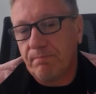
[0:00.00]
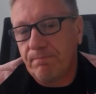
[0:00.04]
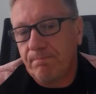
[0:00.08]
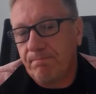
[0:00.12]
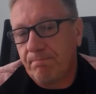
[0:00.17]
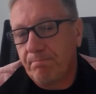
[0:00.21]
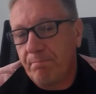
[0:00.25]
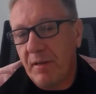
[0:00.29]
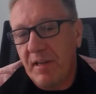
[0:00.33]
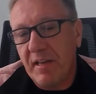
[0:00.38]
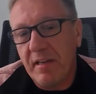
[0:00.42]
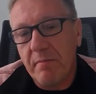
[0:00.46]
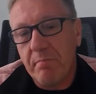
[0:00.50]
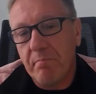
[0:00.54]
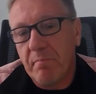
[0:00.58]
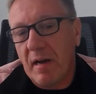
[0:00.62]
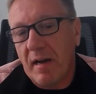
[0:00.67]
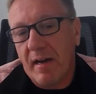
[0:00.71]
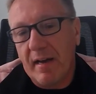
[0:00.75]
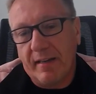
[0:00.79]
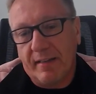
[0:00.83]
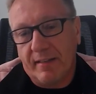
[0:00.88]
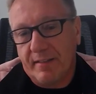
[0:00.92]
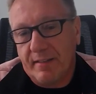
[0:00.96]
pay
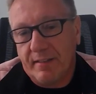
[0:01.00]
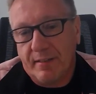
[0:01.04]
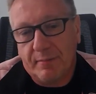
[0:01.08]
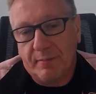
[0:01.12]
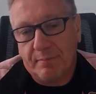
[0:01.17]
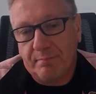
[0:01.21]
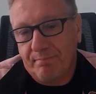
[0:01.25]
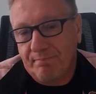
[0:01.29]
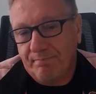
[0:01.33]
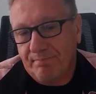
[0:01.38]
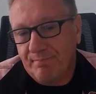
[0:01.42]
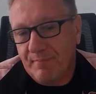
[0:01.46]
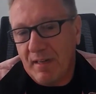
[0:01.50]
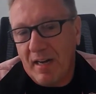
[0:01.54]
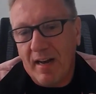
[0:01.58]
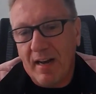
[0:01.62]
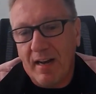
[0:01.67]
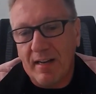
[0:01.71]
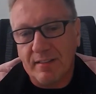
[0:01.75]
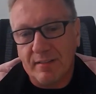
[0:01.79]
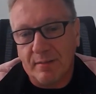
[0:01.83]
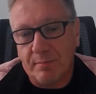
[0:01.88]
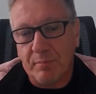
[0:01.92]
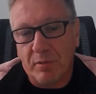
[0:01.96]
back
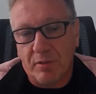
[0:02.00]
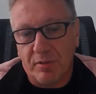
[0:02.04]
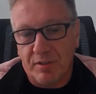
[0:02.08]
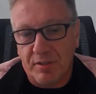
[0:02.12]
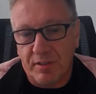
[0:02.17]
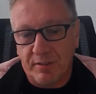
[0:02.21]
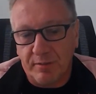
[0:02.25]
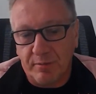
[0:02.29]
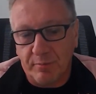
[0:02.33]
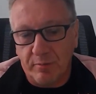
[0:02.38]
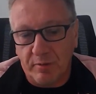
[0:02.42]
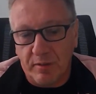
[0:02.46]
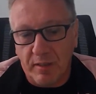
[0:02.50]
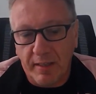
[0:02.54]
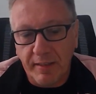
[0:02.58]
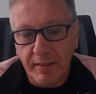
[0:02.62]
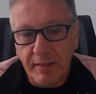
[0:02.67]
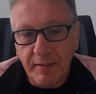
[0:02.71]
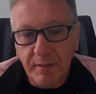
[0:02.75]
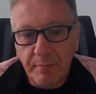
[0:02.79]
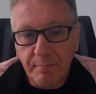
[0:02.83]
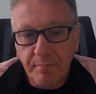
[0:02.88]
as much as you would like.